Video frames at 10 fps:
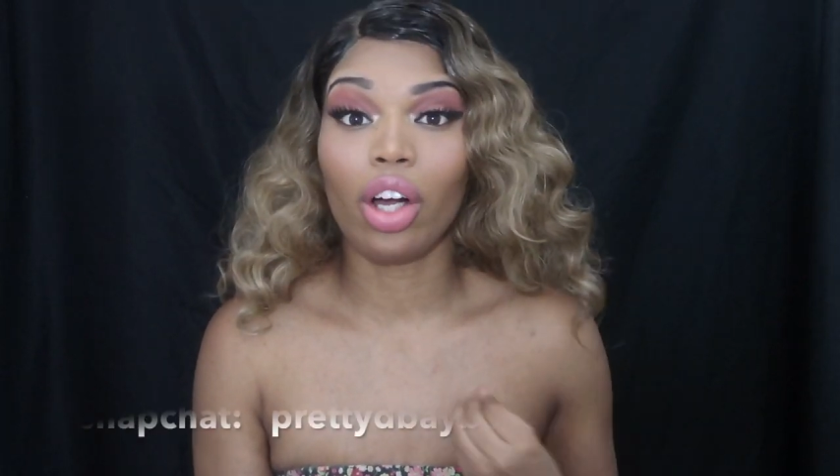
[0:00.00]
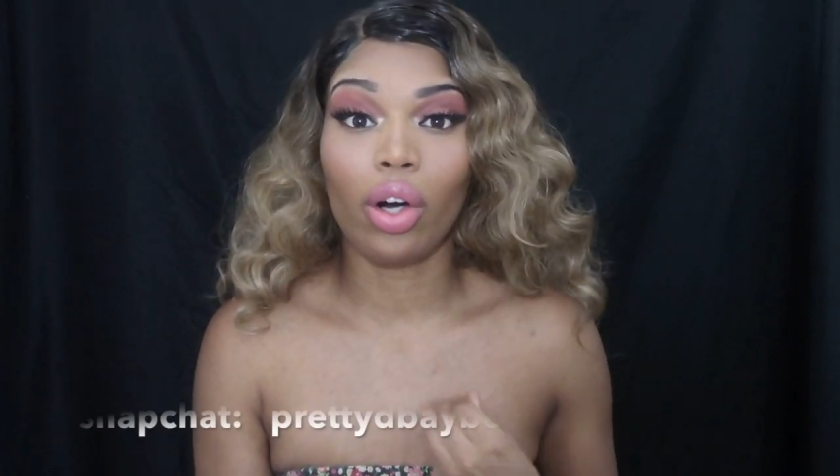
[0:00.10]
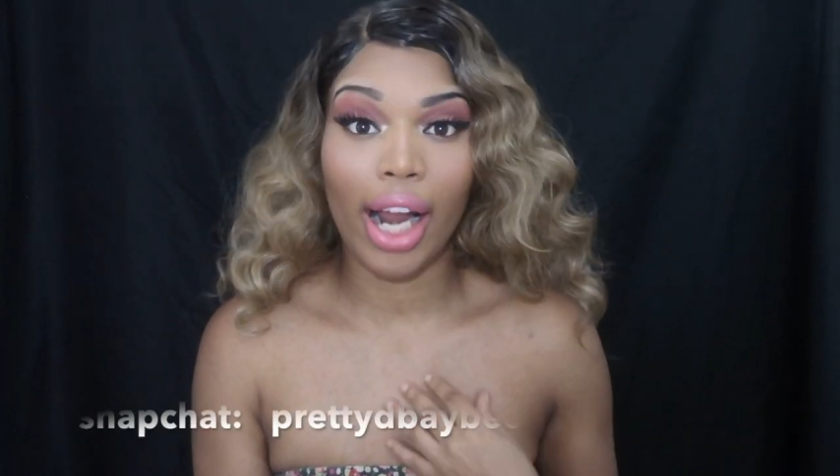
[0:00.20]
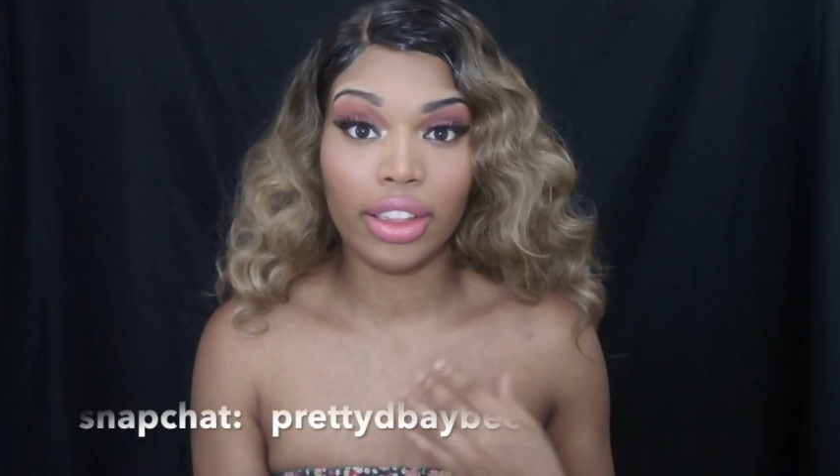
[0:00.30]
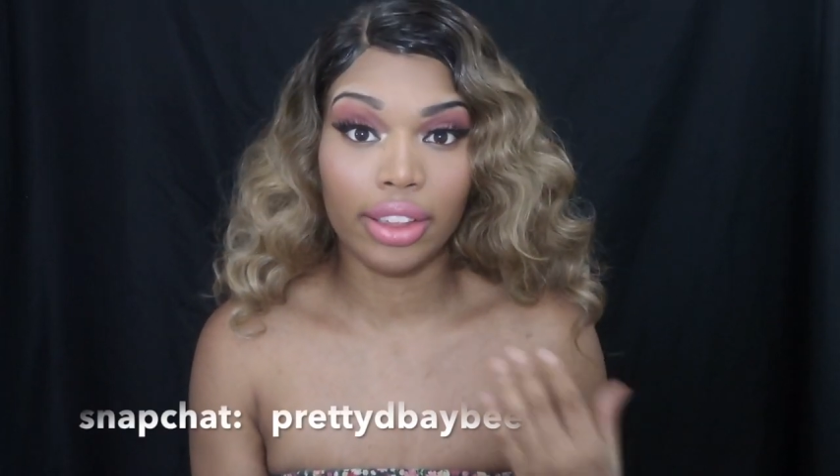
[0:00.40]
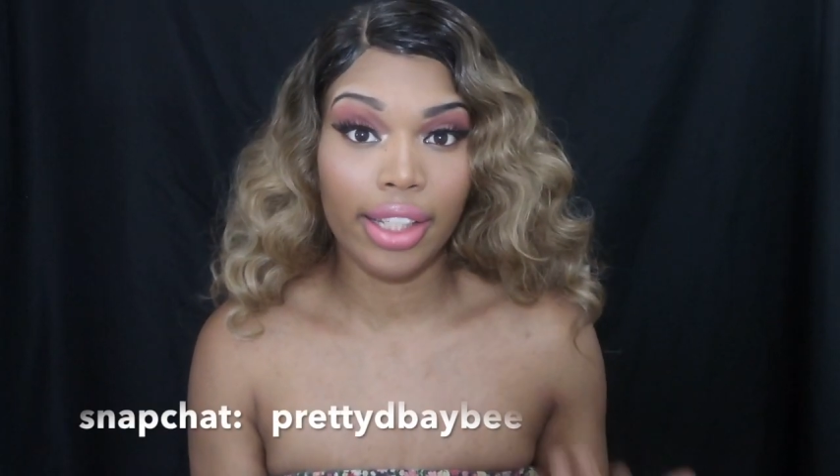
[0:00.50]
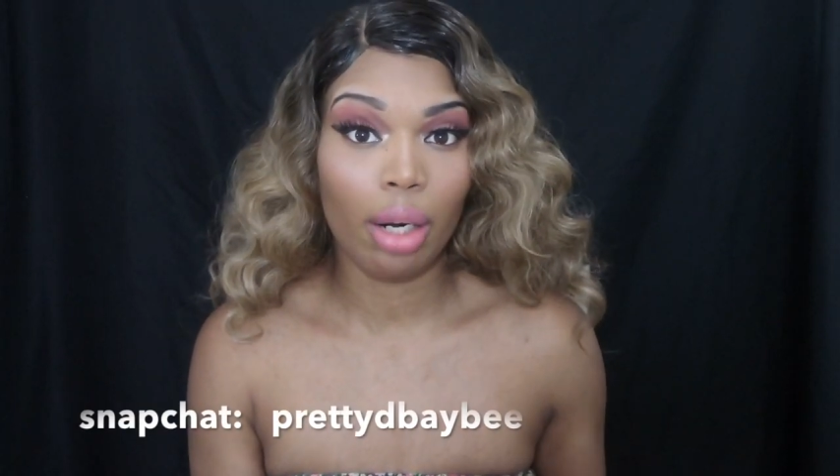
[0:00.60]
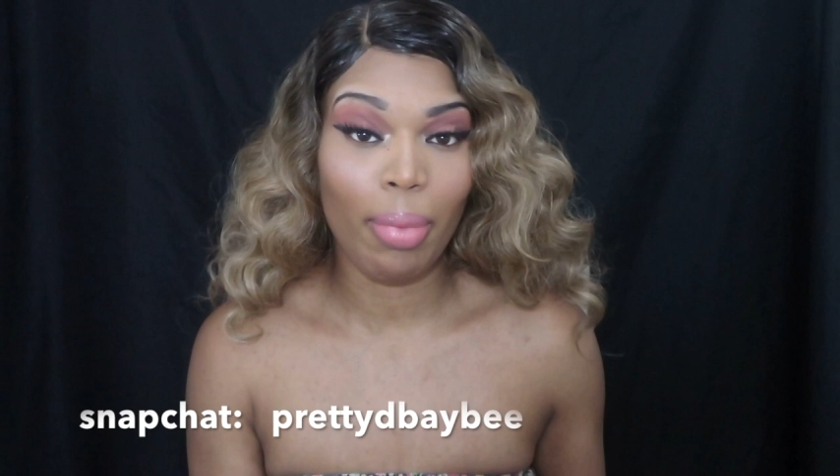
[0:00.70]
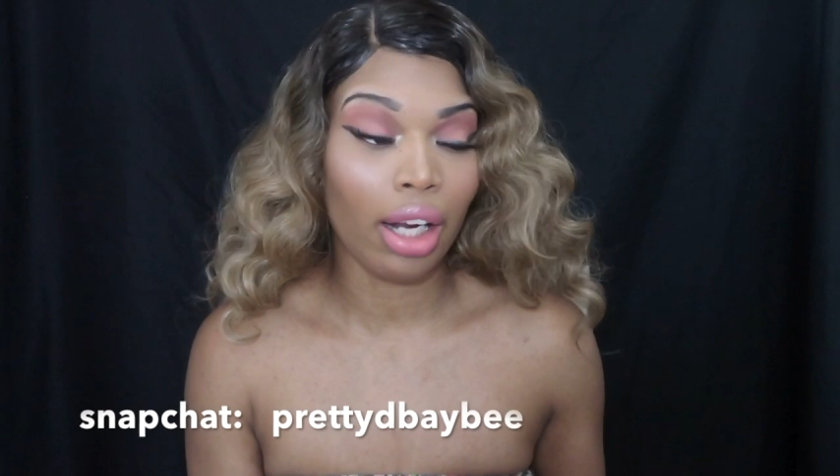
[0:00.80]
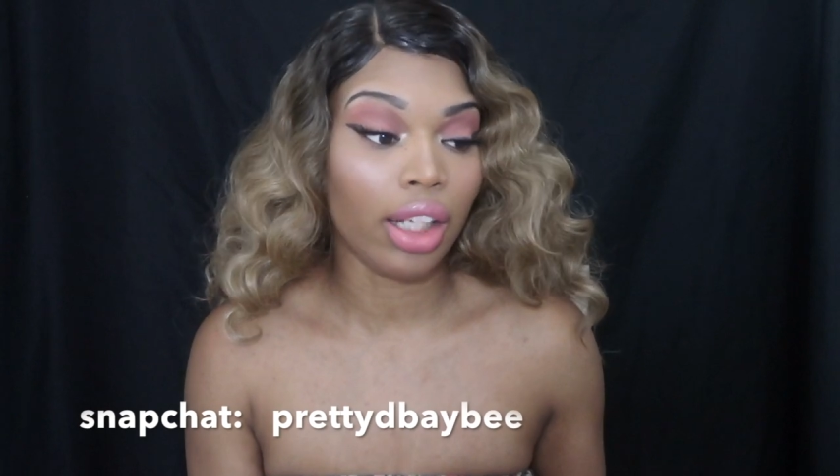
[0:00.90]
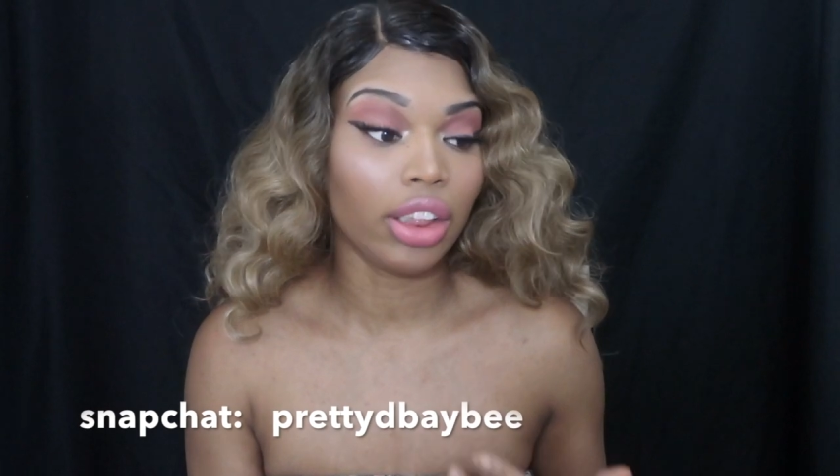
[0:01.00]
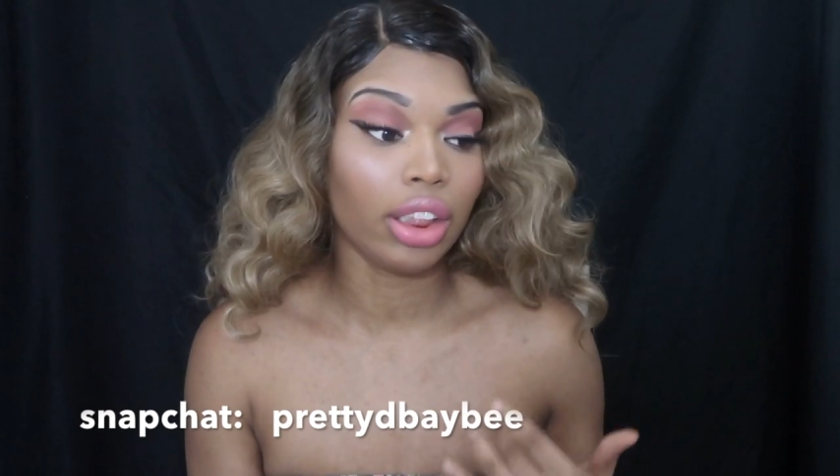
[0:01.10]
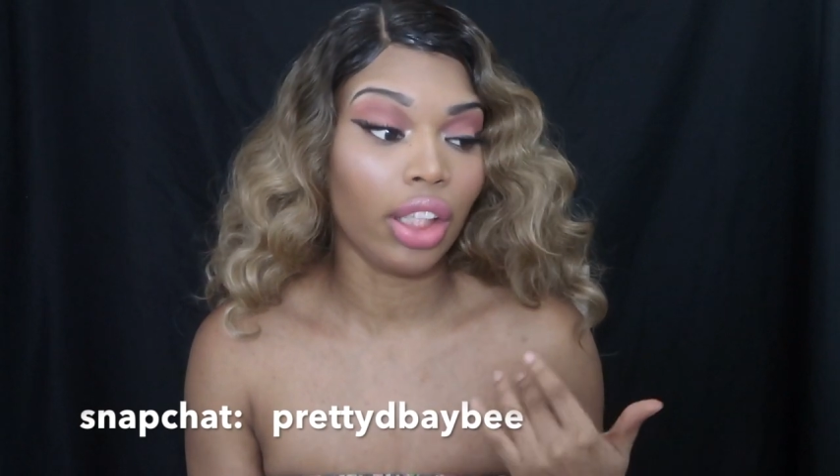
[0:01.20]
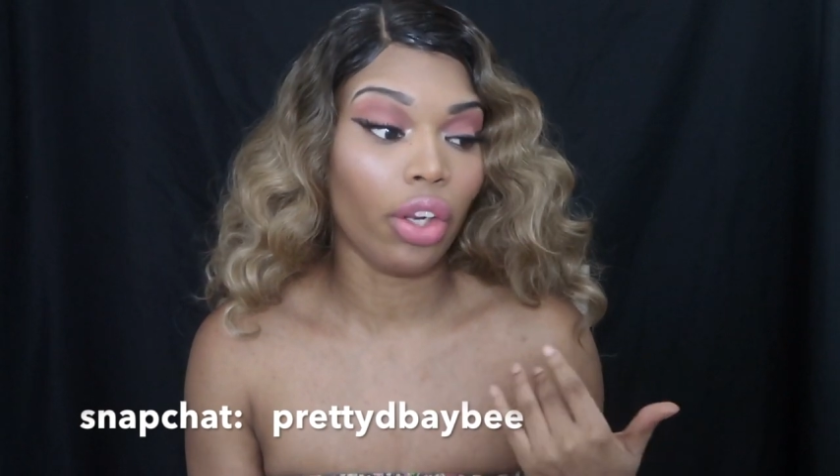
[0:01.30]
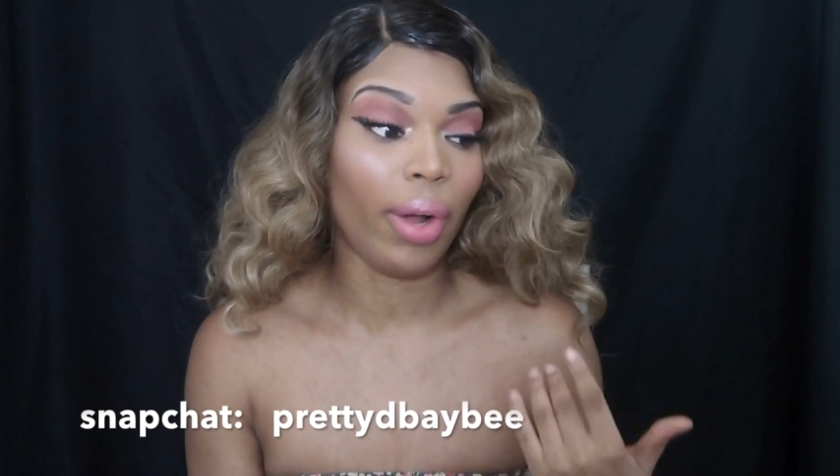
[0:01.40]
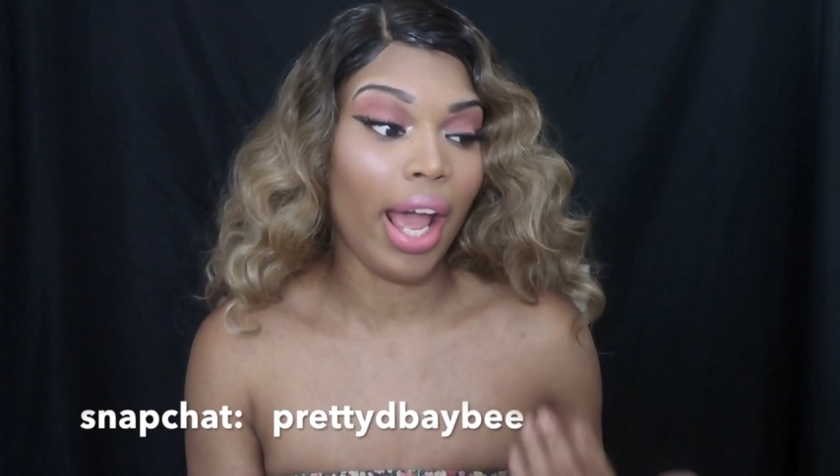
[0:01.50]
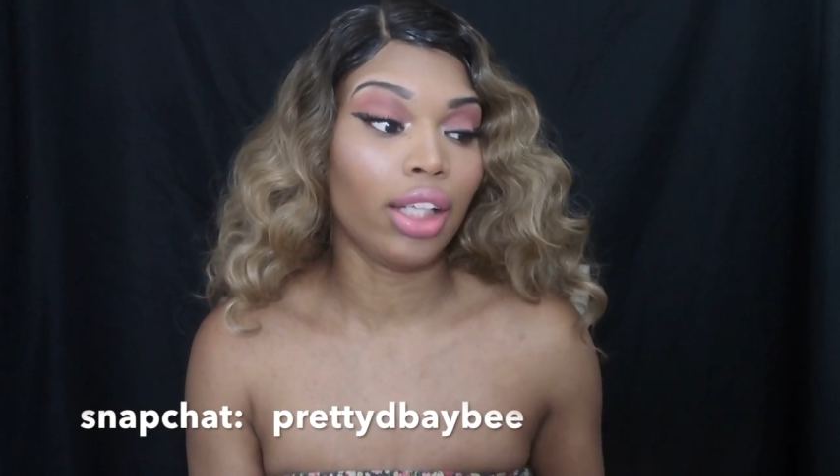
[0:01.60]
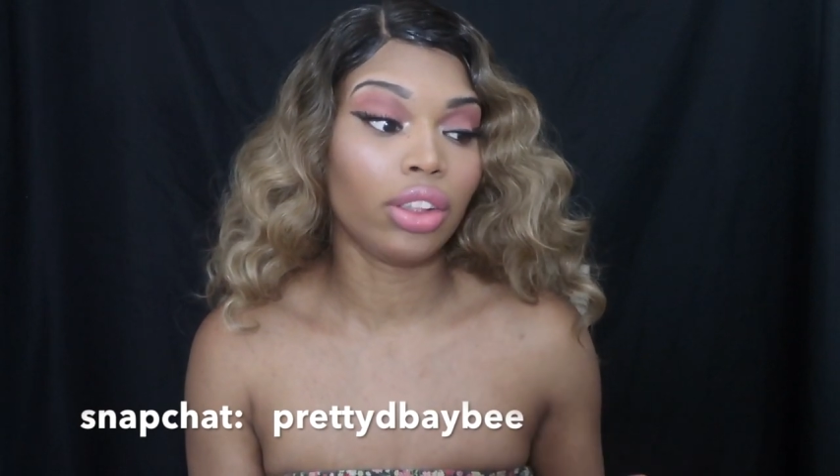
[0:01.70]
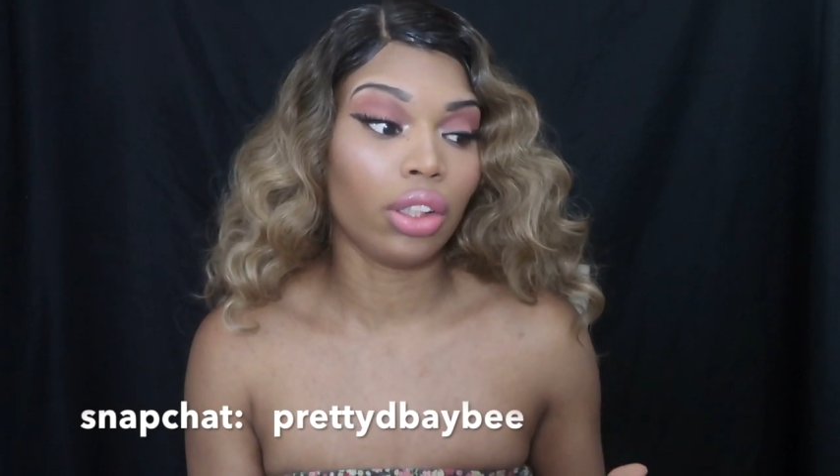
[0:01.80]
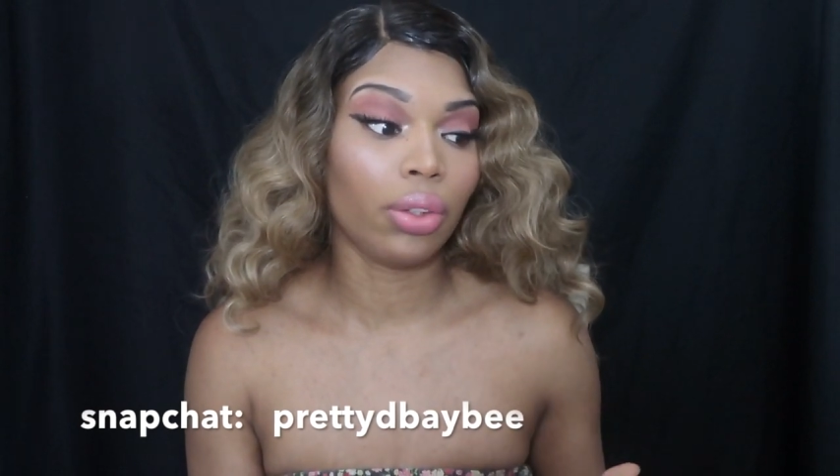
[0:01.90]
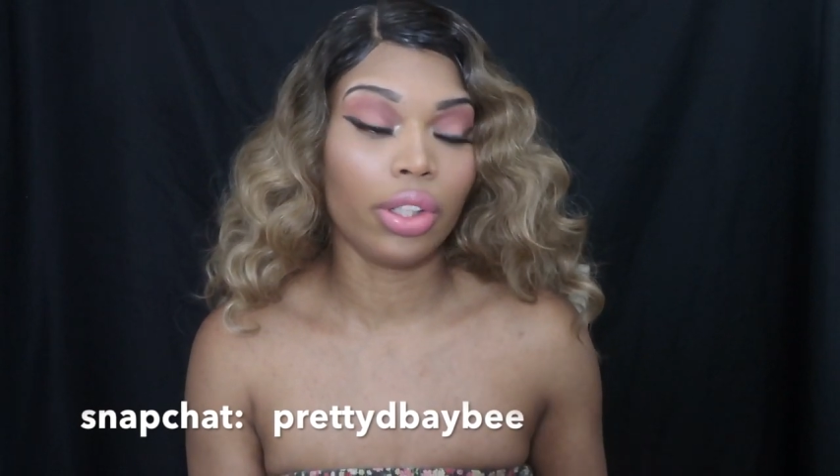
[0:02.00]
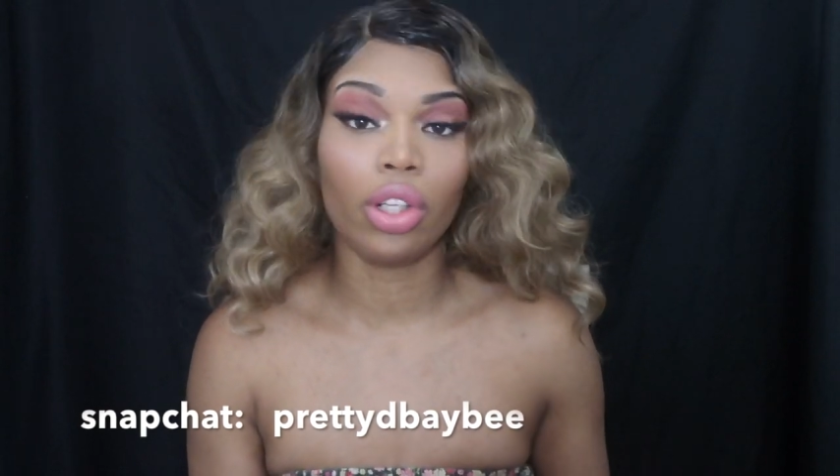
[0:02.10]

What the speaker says: can cry just thinking about it because she's a little angel.